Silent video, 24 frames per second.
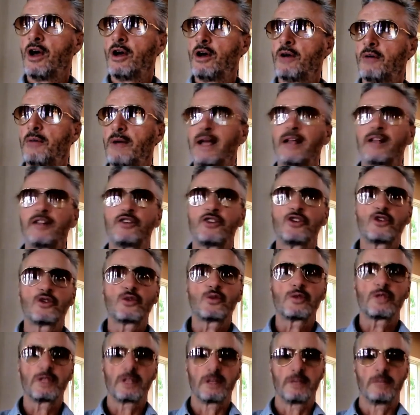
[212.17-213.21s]
Michael just
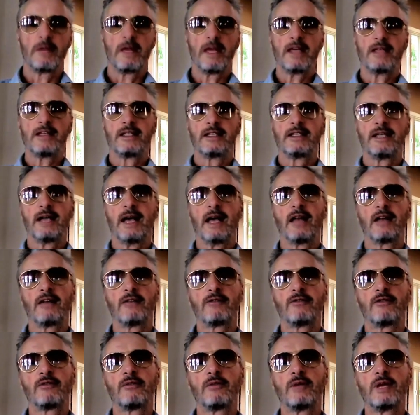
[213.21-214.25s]
was an amazing
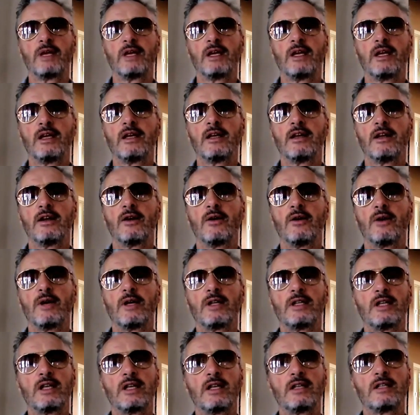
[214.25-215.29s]
talent for me. You know,
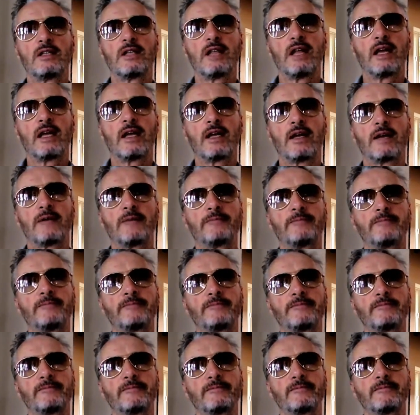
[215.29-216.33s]
it's like
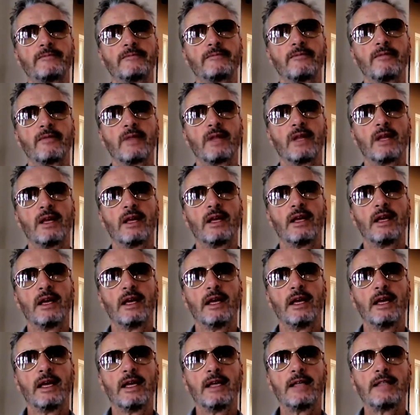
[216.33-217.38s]

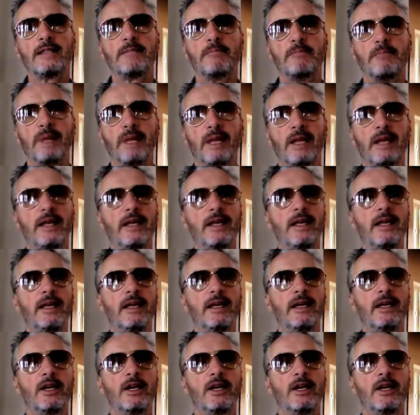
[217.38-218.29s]
his ability